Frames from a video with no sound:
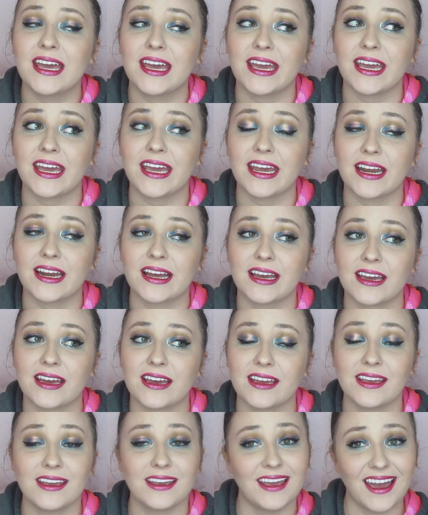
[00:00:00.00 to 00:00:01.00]

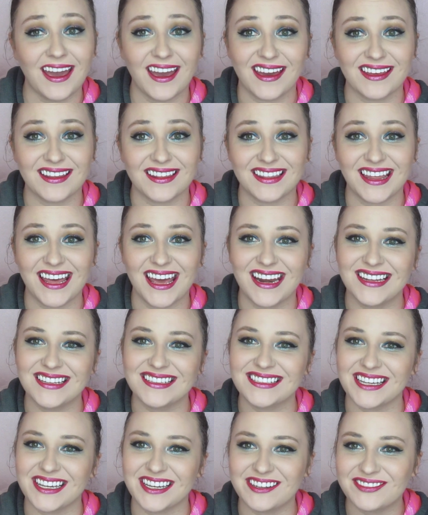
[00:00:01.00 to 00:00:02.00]
And yeah, that
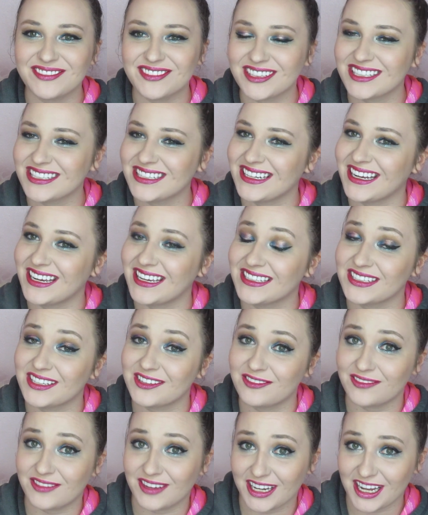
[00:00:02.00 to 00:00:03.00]
is it for today's
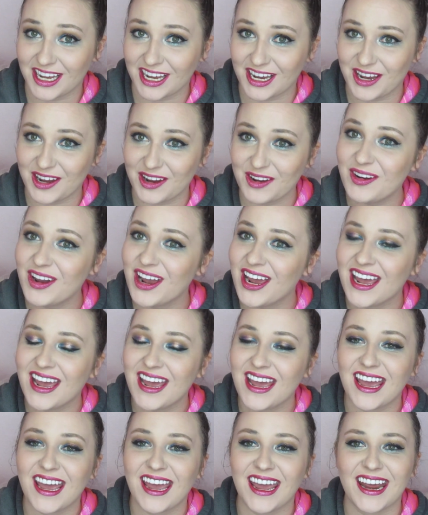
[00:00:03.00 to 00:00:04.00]
video.
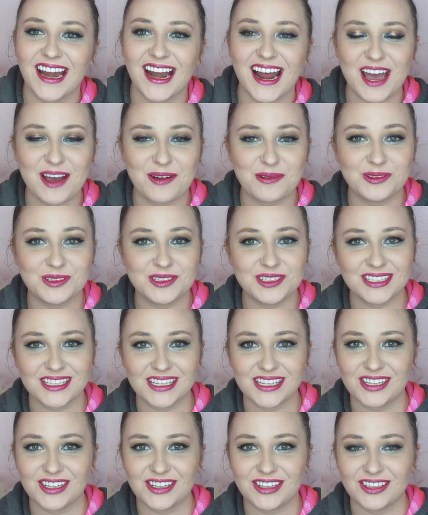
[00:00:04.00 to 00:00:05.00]
And I will
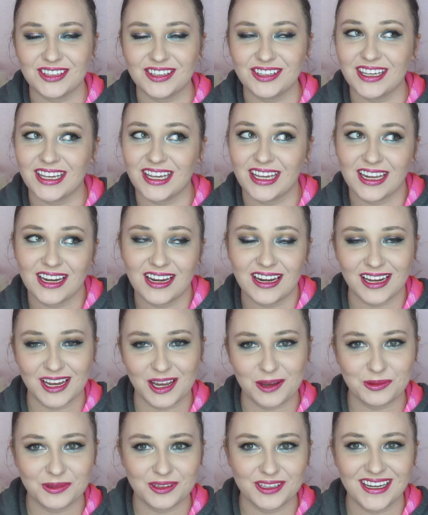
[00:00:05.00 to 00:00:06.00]
see y'all in a
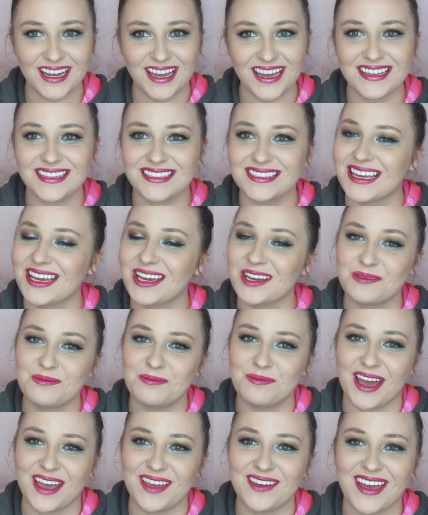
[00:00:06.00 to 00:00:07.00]
couple of days.
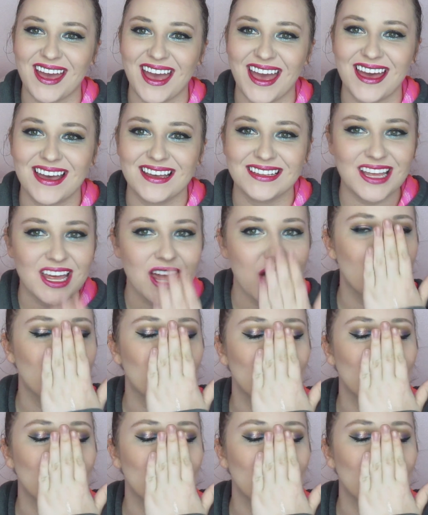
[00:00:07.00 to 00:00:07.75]
Bye, you guys.